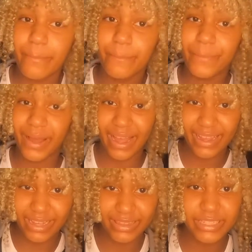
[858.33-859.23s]
But
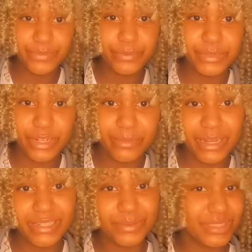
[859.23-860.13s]
I got this from
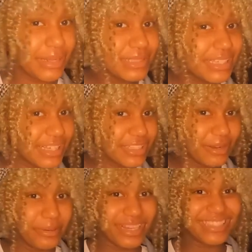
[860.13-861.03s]
Starbucks. We stopped and got
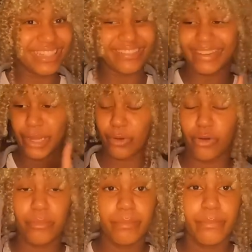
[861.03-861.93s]
Starbucks on the way
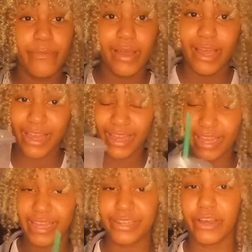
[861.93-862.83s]
home.
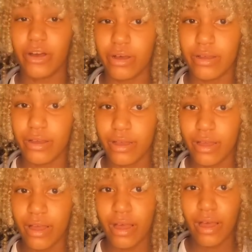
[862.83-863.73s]
And y'all,
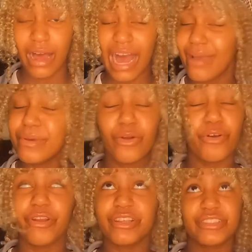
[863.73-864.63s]
I've been
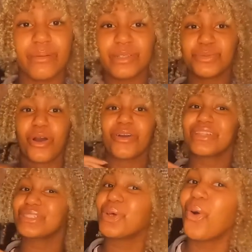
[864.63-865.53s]
ordering Starbucks
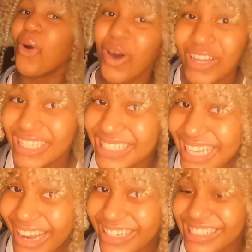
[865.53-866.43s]
wrong this whole
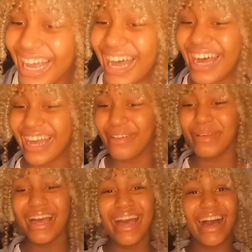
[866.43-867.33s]
entire
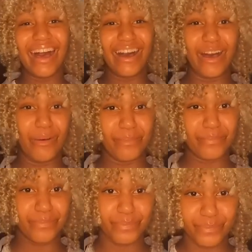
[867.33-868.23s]
time.
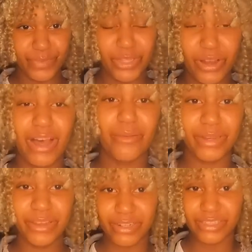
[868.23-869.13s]
Um, you know how
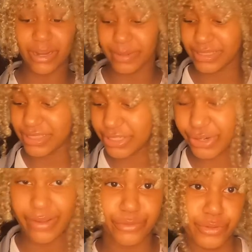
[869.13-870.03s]
when you go to Starbucks, the
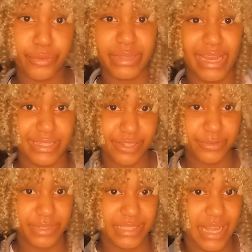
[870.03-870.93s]
drive through and they ask
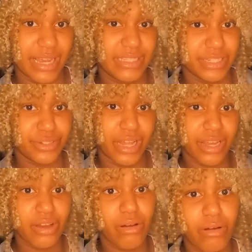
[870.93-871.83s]
you what size, and you're
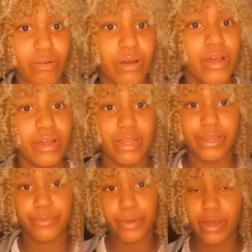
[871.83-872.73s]
like, oh,
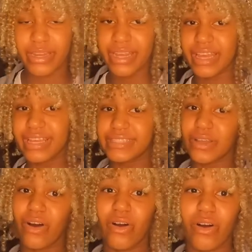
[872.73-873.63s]
like grande,
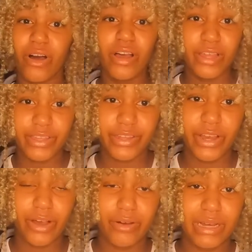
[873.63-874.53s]
tall, you
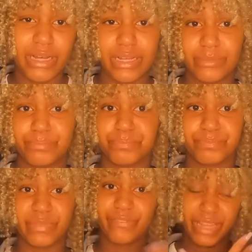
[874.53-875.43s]
know, um,
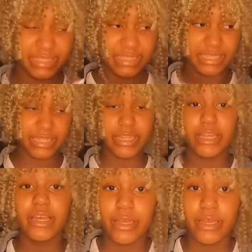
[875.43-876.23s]
venti.